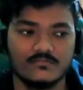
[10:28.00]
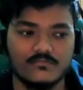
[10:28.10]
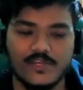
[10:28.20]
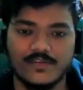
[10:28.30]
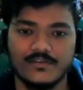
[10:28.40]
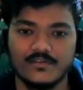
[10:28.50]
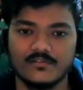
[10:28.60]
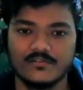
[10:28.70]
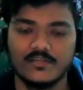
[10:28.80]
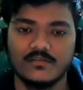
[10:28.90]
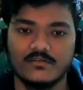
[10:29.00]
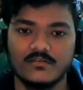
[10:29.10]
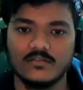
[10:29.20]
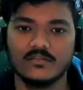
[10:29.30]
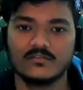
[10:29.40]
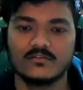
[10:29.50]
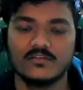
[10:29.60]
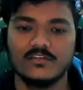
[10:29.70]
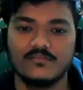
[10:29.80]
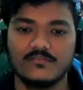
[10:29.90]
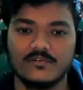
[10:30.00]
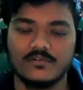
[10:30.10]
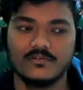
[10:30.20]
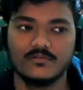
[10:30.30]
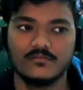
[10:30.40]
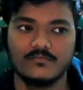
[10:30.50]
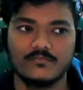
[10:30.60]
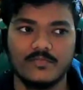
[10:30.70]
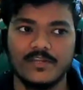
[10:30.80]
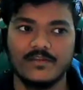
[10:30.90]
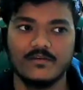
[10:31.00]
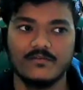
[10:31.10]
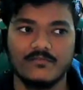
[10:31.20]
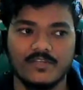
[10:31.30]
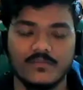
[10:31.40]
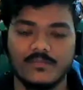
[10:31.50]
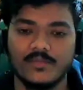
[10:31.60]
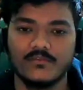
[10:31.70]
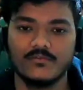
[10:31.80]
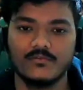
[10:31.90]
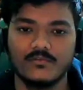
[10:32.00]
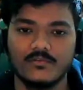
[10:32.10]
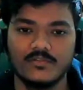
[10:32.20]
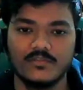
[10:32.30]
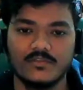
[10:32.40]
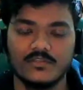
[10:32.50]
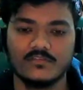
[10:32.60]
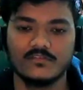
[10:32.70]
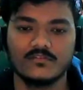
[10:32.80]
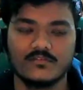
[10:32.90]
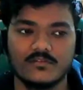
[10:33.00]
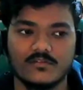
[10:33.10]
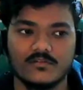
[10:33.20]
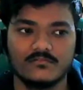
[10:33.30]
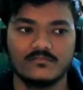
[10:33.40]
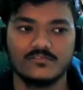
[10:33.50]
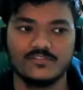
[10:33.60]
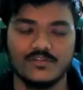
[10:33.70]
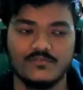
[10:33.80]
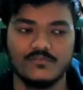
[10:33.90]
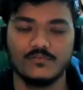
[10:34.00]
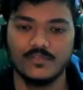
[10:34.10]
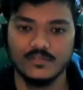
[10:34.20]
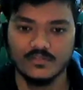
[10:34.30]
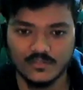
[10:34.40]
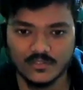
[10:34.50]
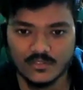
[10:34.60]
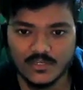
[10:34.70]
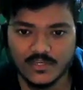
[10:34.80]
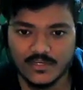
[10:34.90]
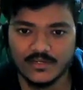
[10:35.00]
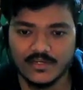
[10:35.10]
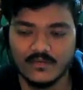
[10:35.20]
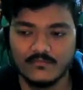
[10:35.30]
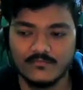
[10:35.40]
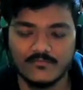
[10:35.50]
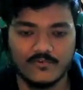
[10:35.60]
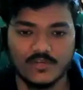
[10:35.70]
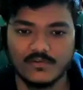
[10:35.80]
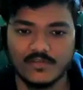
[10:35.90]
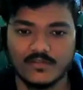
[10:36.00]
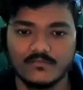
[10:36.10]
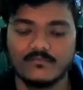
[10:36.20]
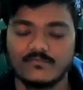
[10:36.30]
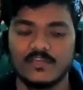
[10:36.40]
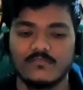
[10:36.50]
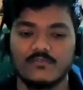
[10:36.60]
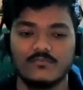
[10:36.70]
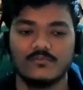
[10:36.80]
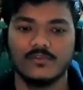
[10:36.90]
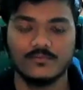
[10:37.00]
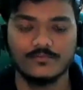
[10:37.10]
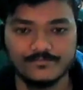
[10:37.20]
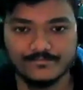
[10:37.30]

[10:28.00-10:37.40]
mentors and the colleagues were played a very big role in this journey for me, and I am forever thankful for them.